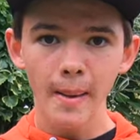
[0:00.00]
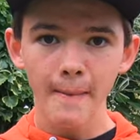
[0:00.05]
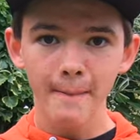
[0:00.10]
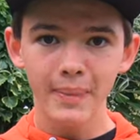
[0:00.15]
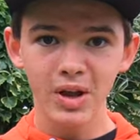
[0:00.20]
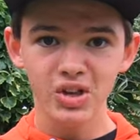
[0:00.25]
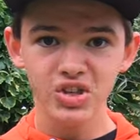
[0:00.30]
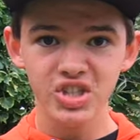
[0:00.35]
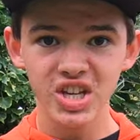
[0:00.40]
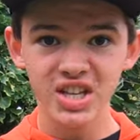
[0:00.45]

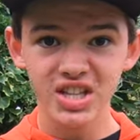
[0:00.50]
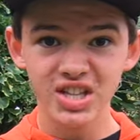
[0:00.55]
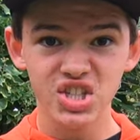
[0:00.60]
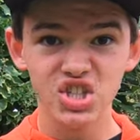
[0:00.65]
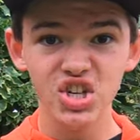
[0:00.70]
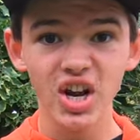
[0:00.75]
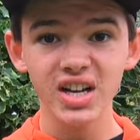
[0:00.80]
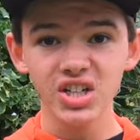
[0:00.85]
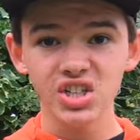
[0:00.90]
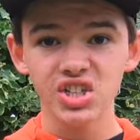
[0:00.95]
But since
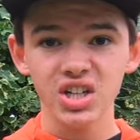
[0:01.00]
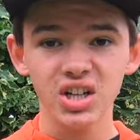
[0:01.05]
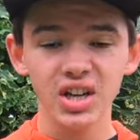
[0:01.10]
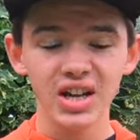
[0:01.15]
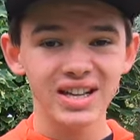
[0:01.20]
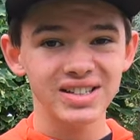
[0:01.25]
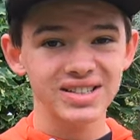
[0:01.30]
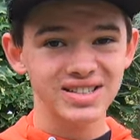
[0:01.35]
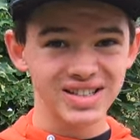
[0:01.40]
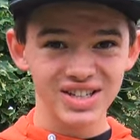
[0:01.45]
changing
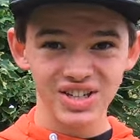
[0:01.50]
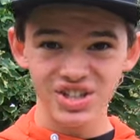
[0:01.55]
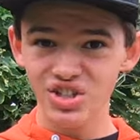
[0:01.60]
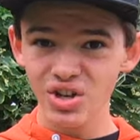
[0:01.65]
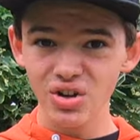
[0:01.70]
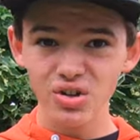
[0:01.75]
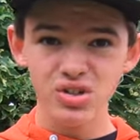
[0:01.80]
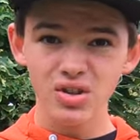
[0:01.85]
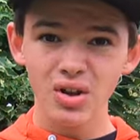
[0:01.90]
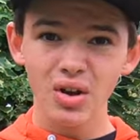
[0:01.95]
into these
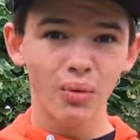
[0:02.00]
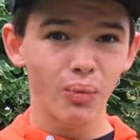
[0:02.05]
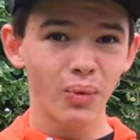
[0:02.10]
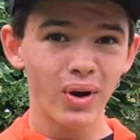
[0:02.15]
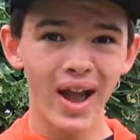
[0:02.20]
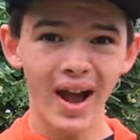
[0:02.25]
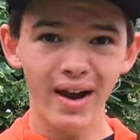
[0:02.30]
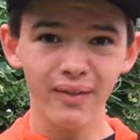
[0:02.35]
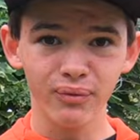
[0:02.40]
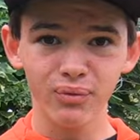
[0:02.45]
shoes, we
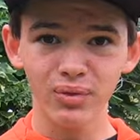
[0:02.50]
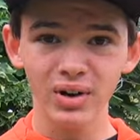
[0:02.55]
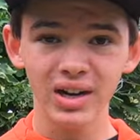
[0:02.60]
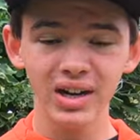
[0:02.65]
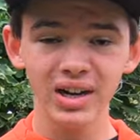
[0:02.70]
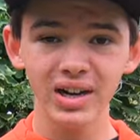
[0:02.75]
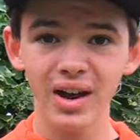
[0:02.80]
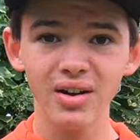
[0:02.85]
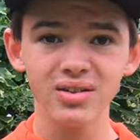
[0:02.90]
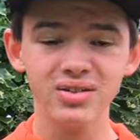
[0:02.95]
haven't
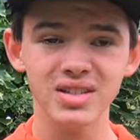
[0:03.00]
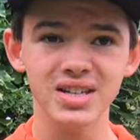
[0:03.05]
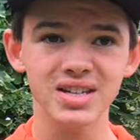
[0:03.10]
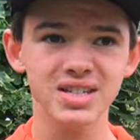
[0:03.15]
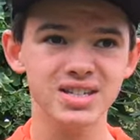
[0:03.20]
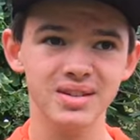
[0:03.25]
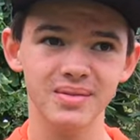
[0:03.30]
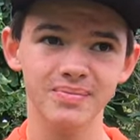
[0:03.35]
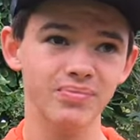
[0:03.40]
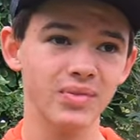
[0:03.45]
really
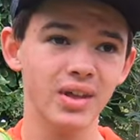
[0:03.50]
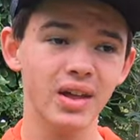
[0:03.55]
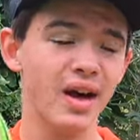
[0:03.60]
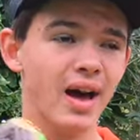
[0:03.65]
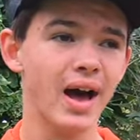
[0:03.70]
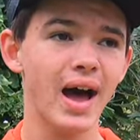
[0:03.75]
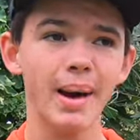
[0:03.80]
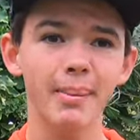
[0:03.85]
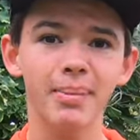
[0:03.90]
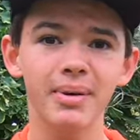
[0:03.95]
noticed that
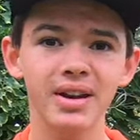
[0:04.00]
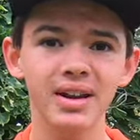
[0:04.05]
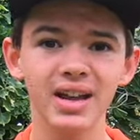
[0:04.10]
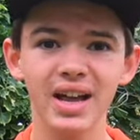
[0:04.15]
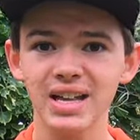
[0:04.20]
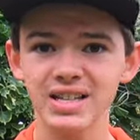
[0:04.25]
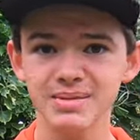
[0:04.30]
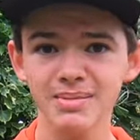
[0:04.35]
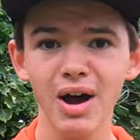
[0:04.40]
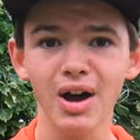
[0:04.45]
happening
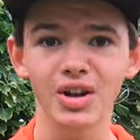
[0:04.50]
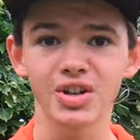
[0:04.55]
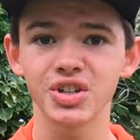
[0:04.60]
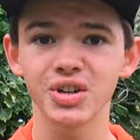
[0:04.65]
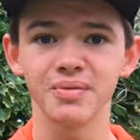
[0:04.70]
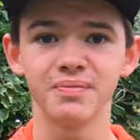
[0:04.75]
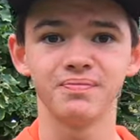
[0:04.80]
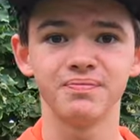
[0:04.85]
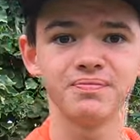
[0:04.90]
as much.